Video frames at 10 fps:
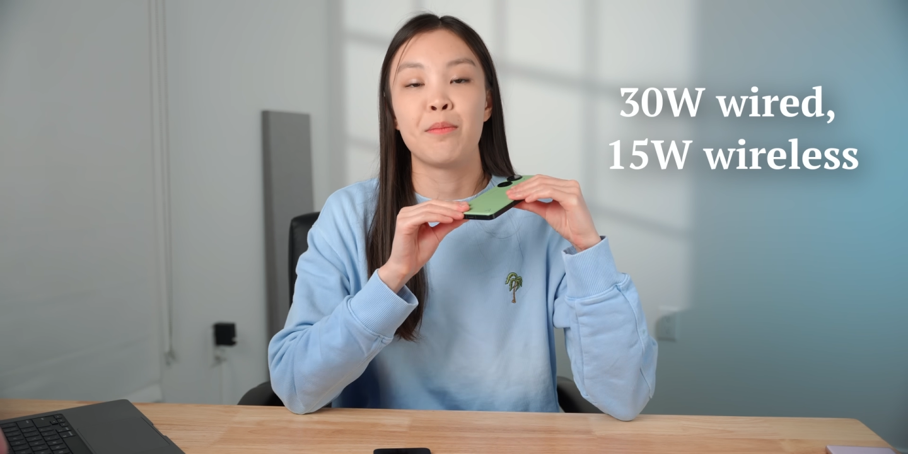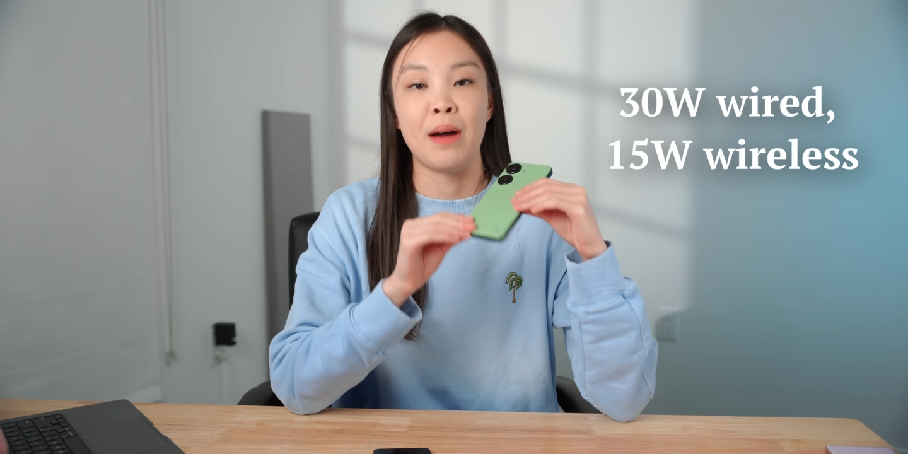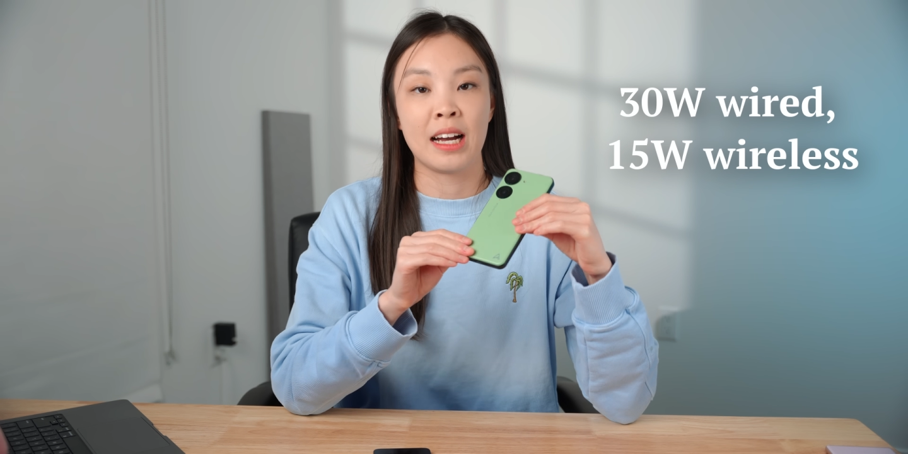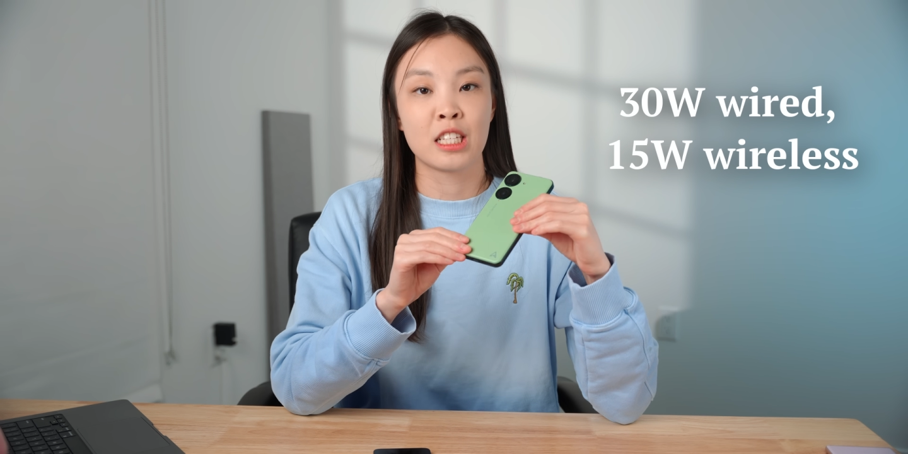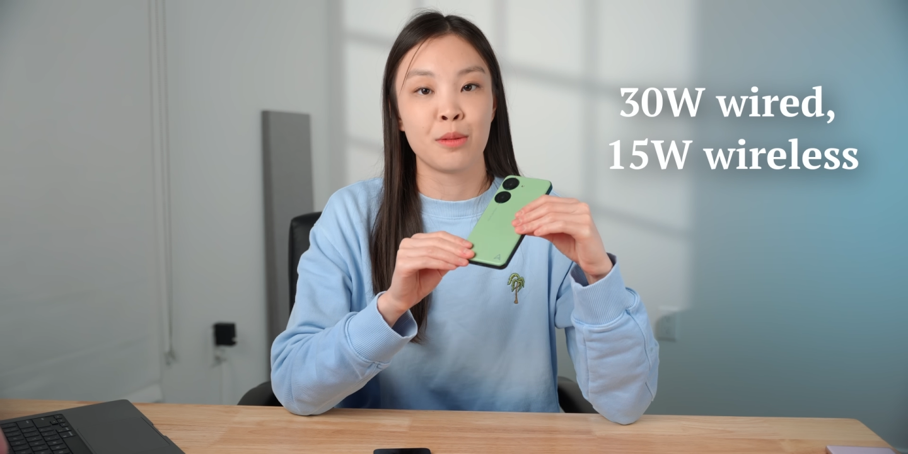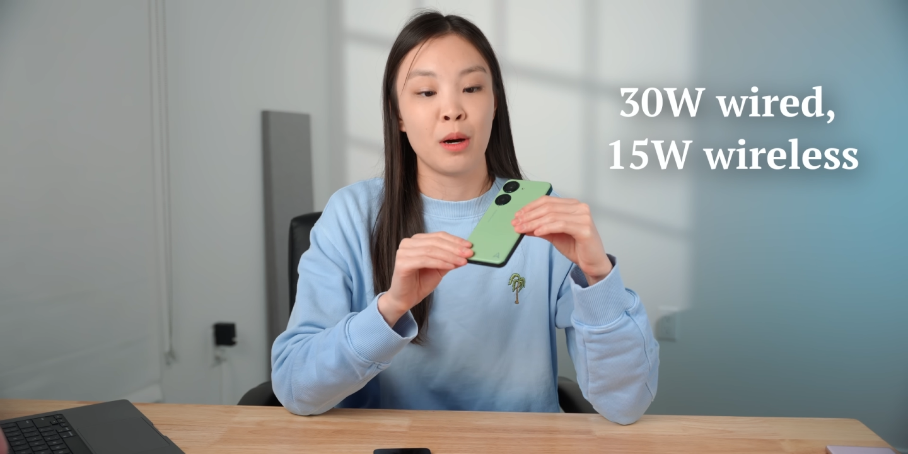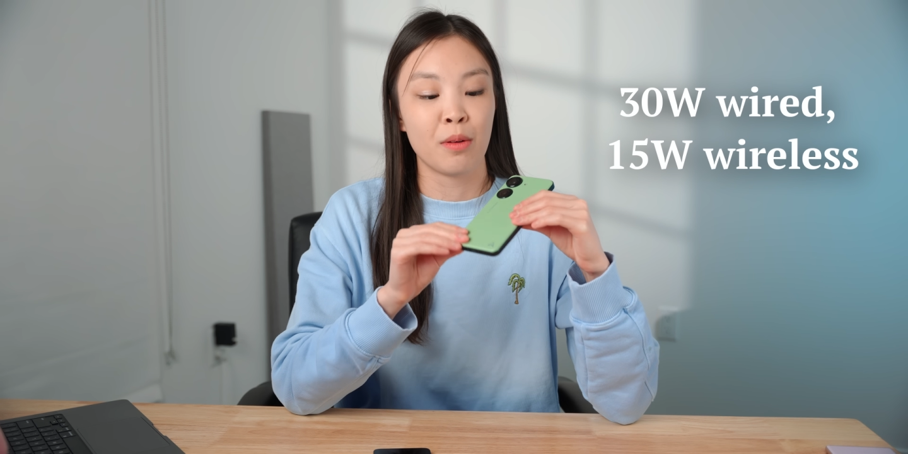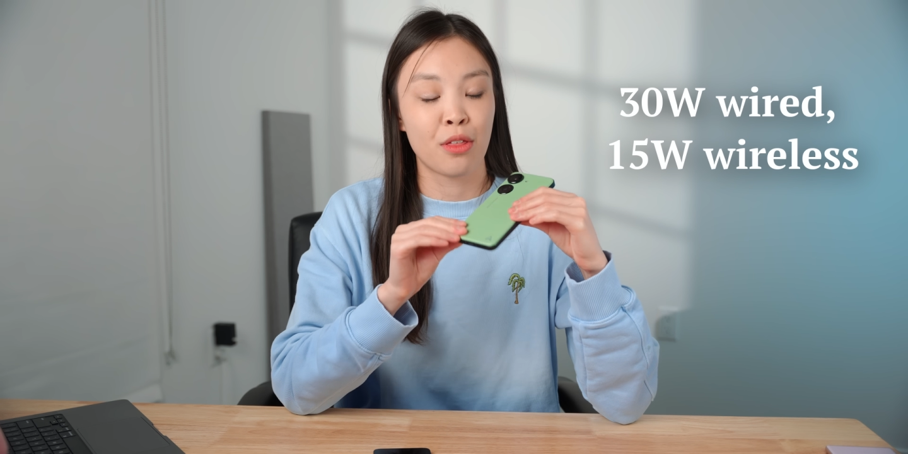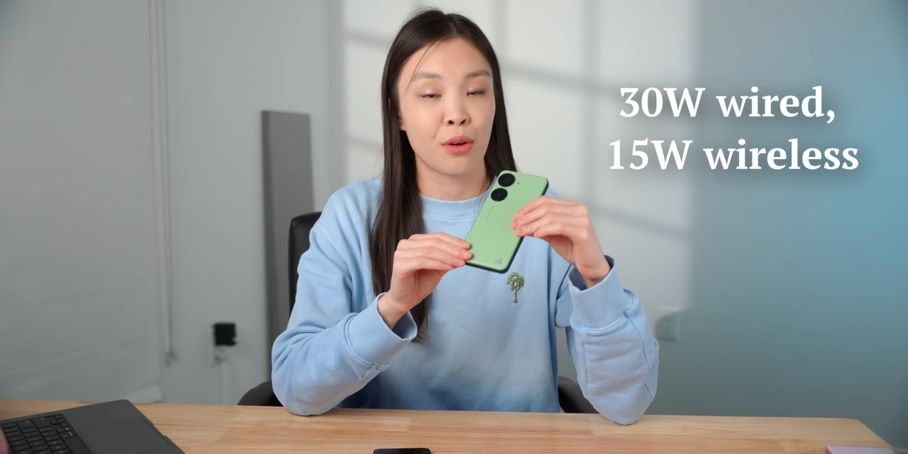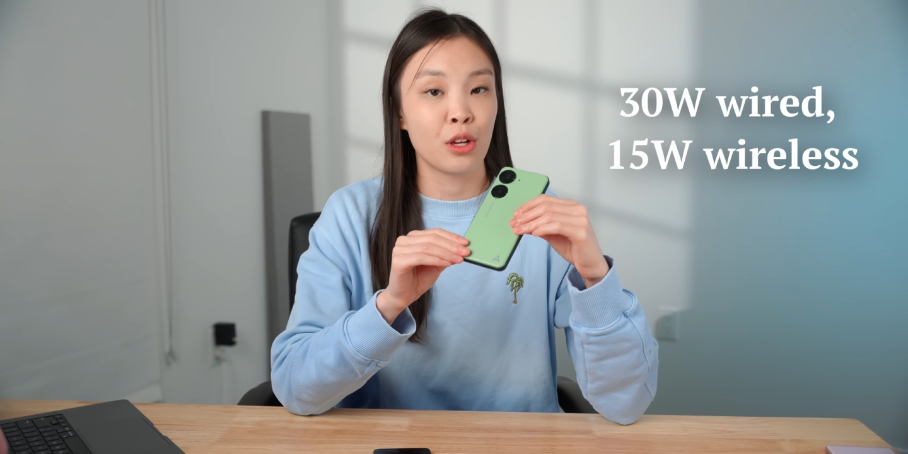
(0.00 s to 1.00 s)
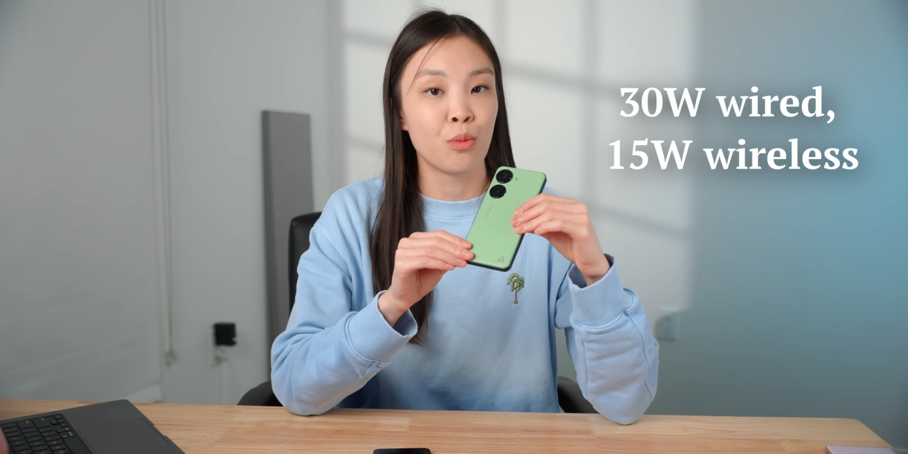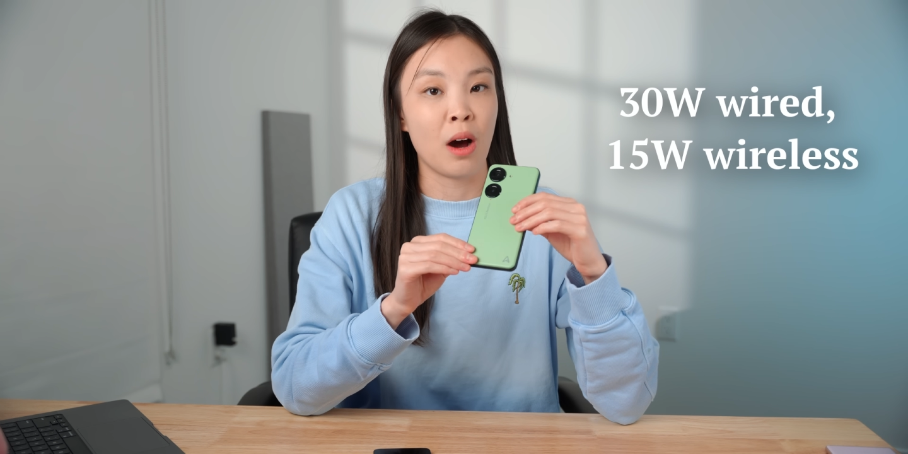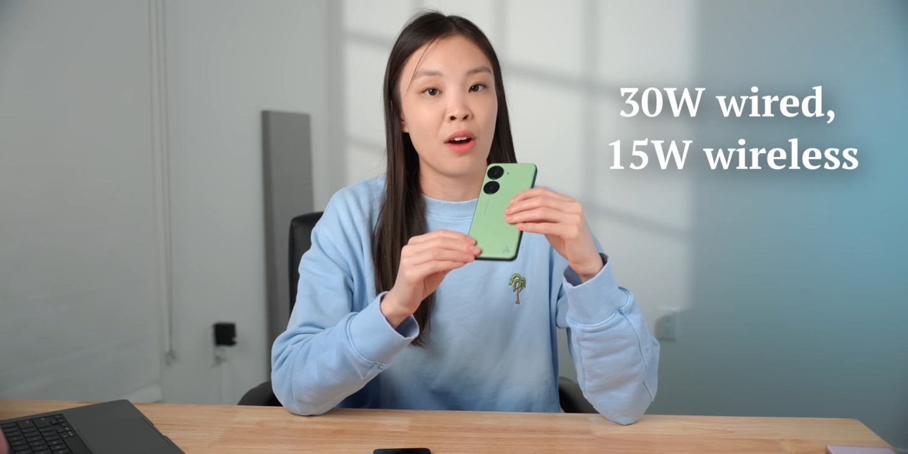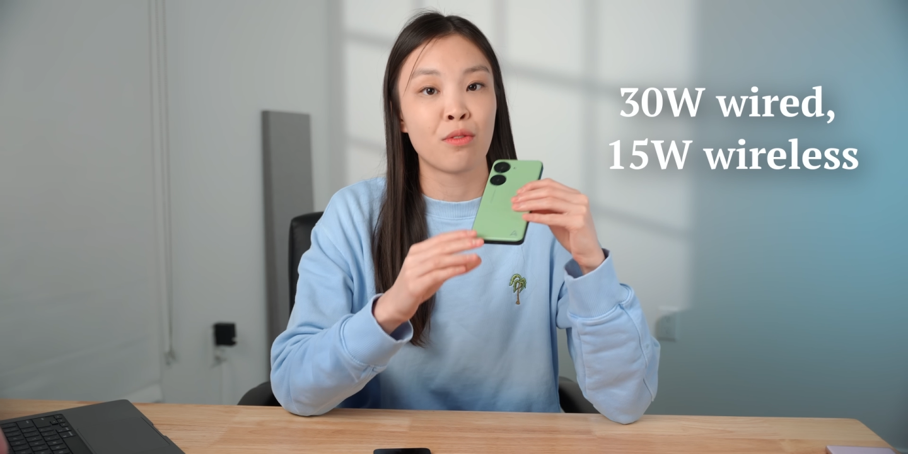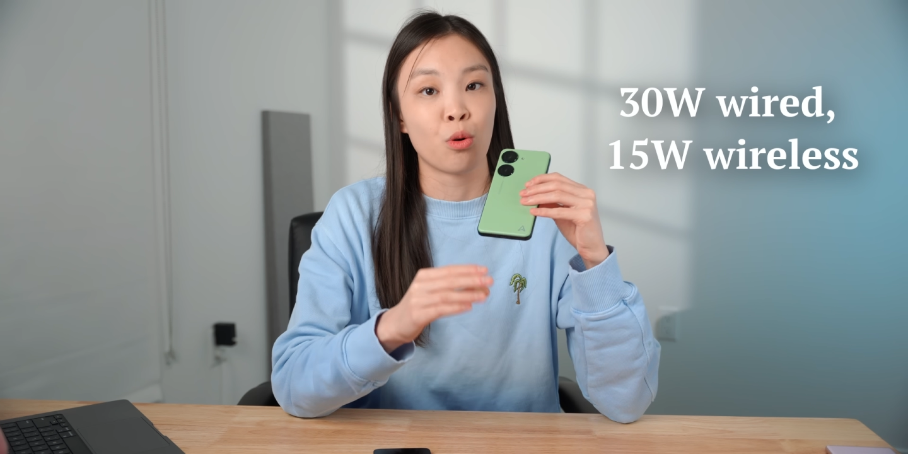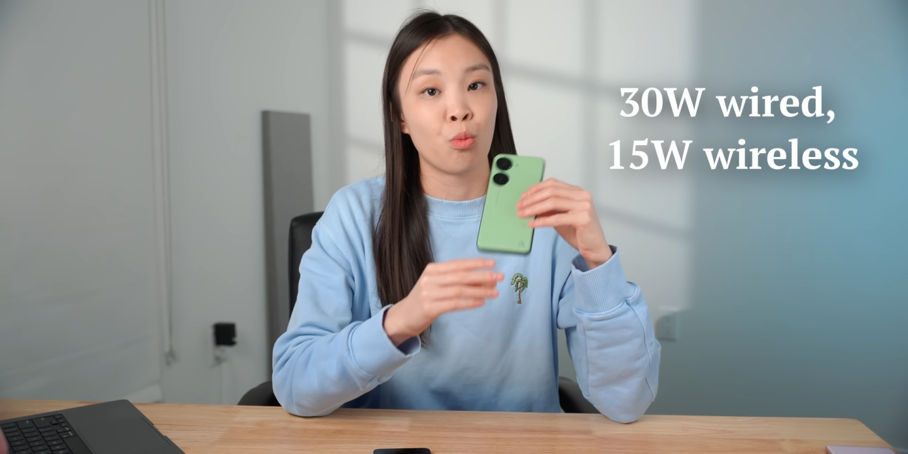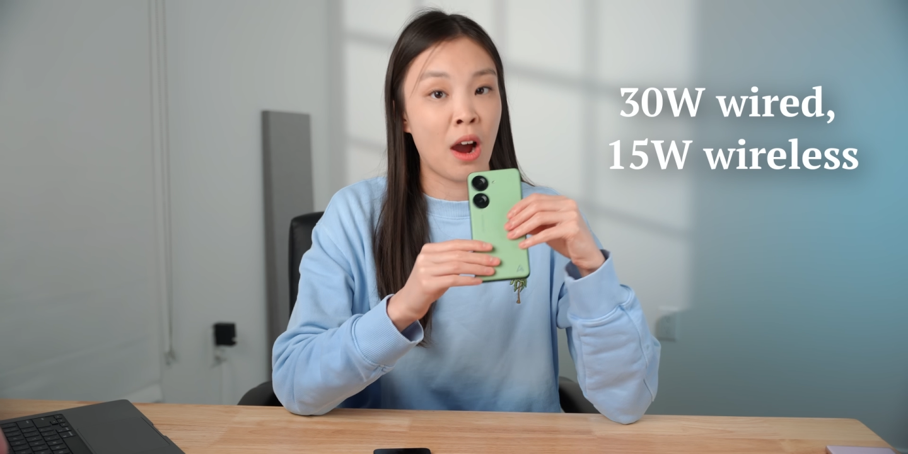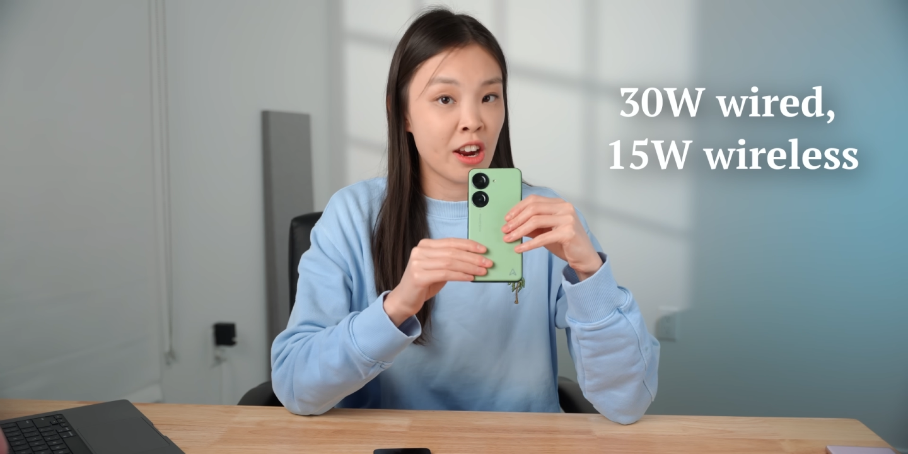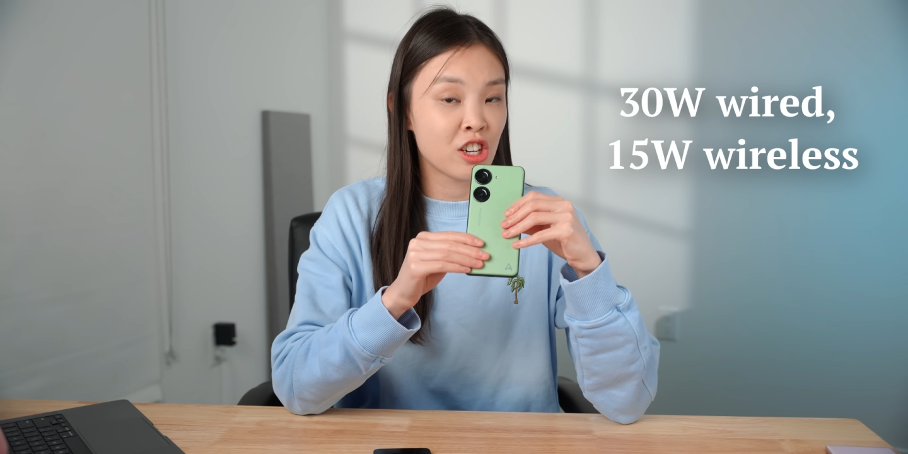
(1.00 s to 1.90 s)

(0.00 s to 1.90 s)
maximum thirty watt for wire